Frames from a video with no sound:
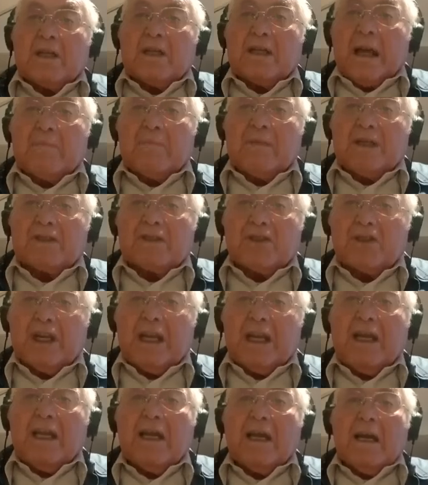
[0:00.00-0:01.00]
number
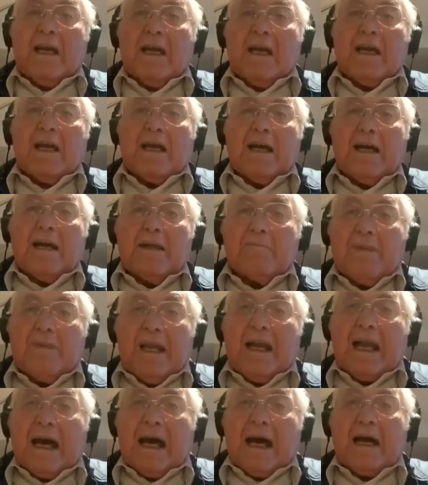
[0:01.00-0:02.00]
3
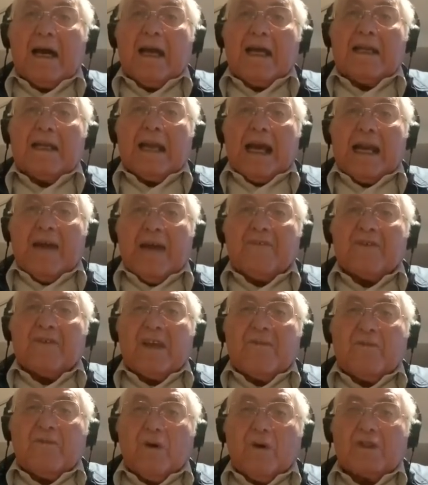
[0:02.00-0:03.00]
Mila in Nalevki
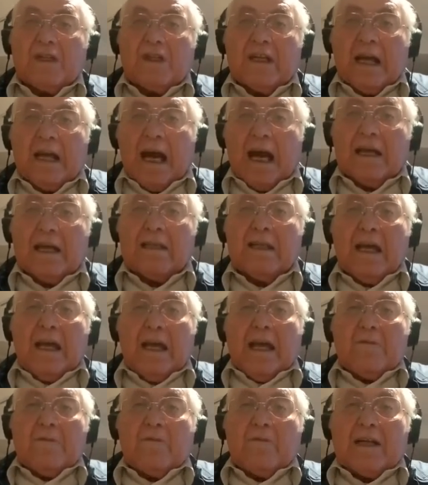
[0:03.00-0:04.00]
49,
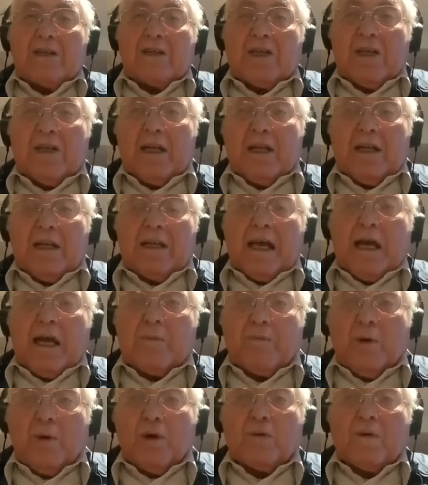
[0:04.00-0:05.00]
where she, in her
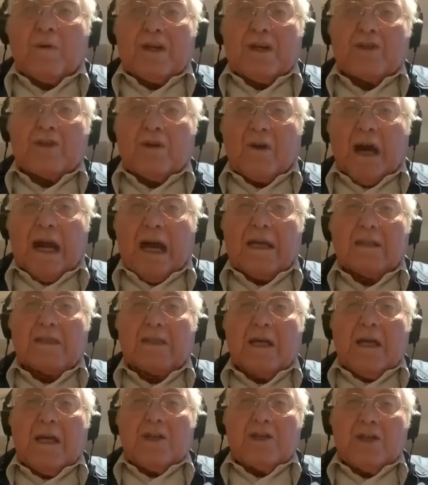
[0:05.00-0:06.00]
book where she writes,
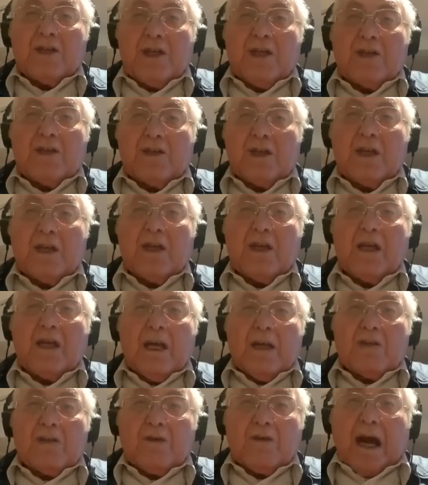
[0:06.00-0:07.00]
she
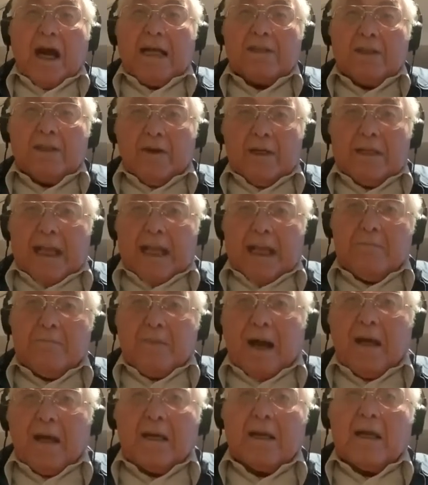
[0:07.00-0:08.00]
writes in that
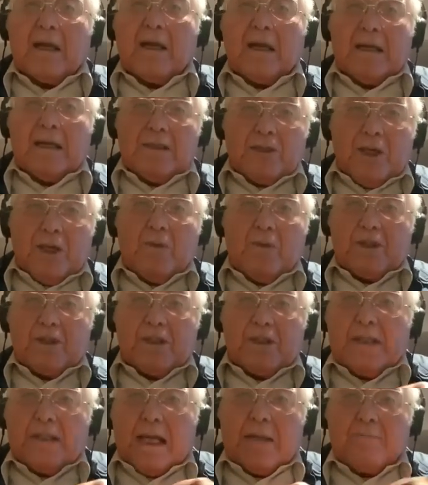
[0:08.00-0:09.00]
bunker, and she was in
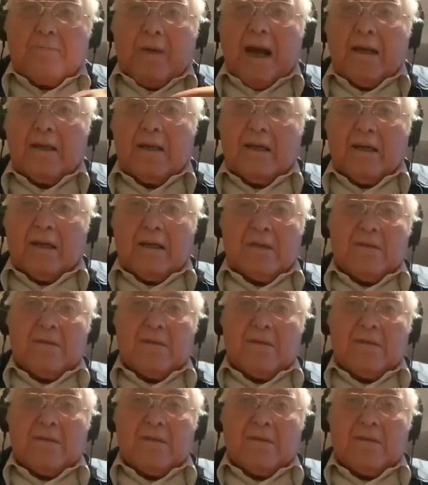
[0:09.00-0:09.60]
that bunker.